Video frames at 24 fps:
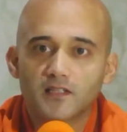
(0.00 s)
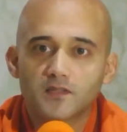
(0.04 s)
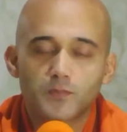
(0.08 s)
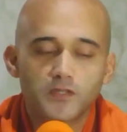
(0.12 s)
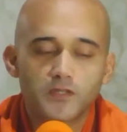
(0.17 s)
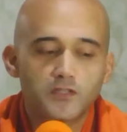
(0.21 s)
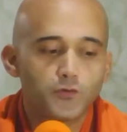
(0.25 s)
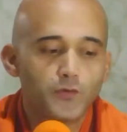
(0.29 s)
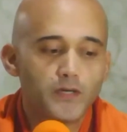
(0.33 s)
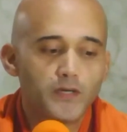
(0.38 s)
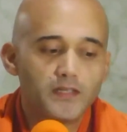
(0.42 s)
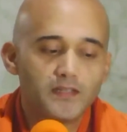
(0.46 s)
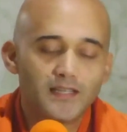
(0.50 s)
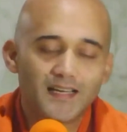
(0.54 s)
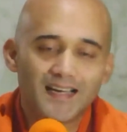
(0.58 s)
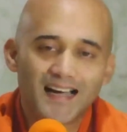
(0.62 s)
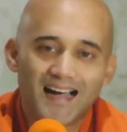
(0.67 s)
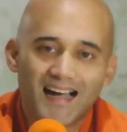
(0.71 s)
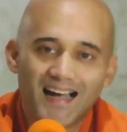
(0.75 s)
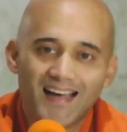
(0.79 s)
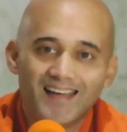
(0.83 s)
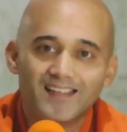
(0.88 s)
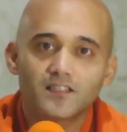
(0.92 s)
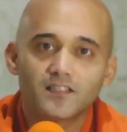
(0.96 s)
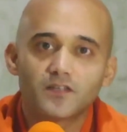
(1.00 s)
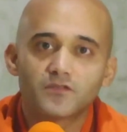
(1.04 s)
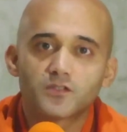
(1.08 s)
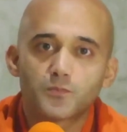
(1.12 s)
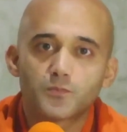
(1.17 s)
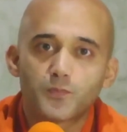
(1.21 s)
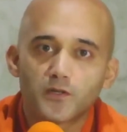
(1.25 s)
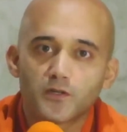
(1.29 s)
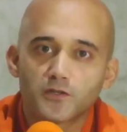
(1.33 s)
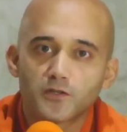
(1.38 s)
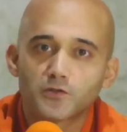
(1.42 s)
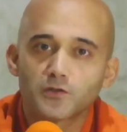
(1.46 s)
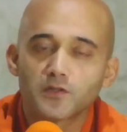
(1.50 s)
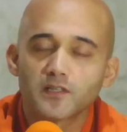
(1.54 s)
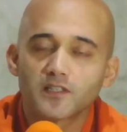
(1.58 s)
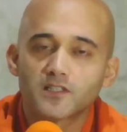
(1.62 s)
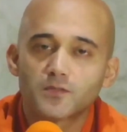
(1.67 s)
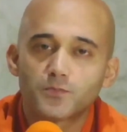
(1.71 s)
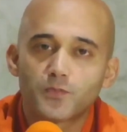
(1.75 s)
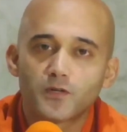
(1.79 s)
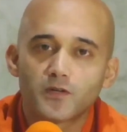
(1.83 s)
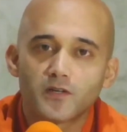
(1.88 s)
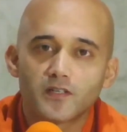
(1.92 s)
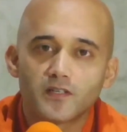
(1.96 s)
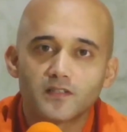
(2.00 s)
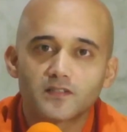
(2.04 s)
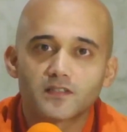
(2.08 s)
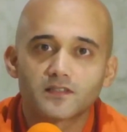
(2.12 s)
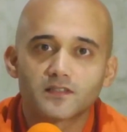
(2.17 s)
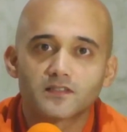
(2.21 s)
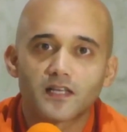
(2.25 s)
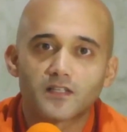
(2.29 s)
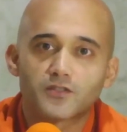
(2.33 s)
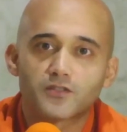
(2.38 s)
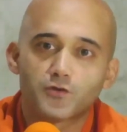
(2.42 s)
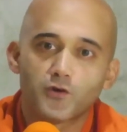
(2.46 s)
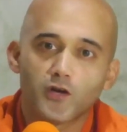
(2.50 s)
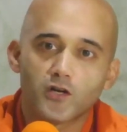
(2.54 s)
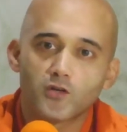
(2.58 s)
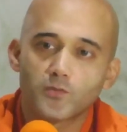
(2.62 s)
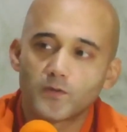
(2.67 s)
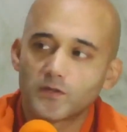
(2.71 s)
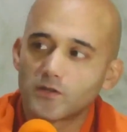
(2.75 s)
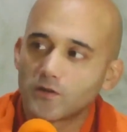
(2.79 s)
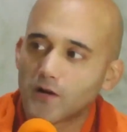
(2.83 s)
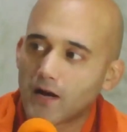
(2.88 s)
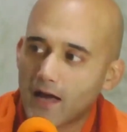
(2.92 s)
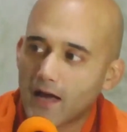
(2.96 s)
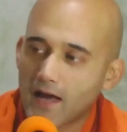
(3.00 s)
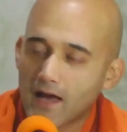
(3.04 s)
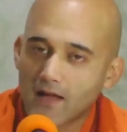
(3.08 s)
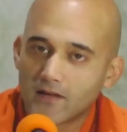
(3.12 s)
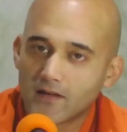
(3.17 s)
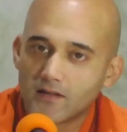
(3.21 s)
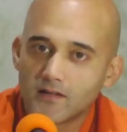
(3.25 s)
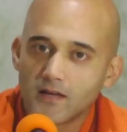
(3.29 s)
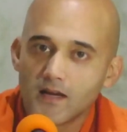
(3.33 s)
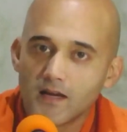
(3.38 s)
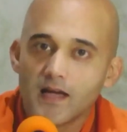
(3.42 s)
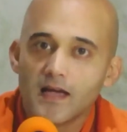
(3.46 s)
between the kind of spiritual experiences that Sri Aurobindo had